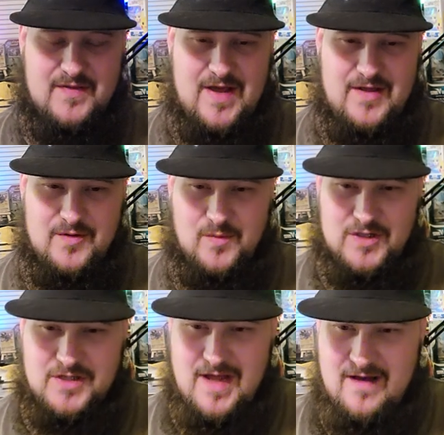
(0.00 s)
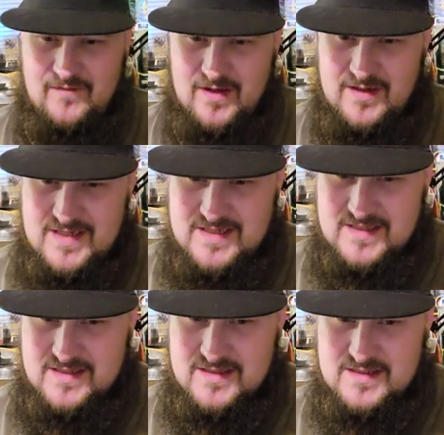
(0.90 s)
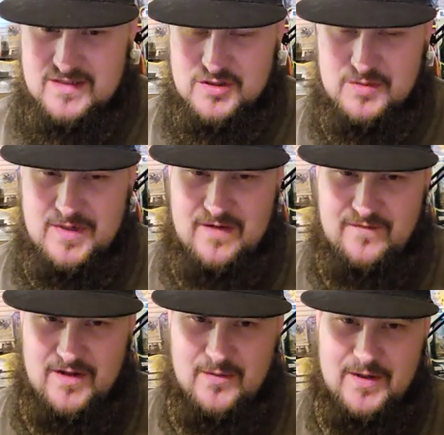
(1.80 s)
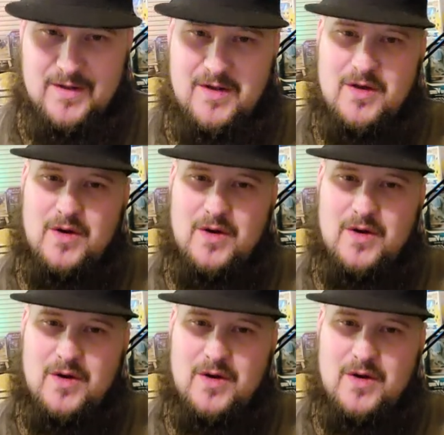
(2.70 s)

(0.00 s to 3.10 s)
They either want you to have a decent social media following